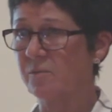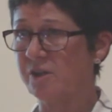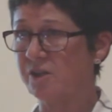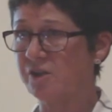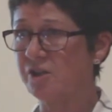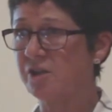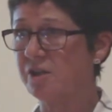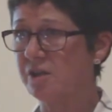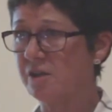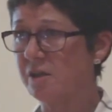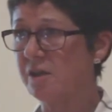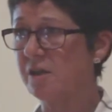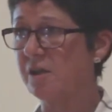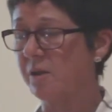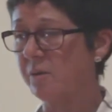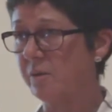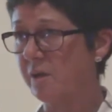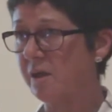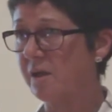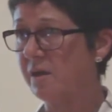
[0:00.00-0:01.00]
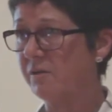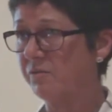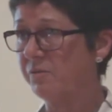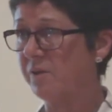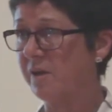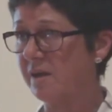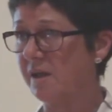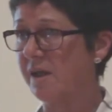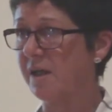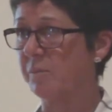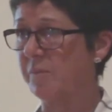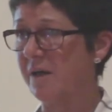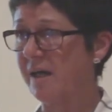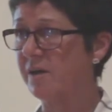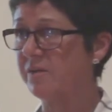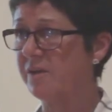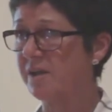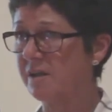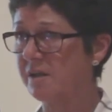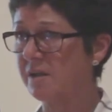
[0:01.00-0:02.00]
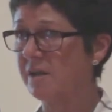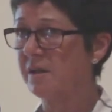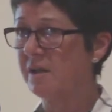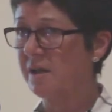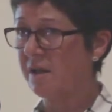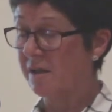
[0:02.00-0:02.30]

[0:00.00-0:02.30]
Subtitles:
which, you know, if we think about it,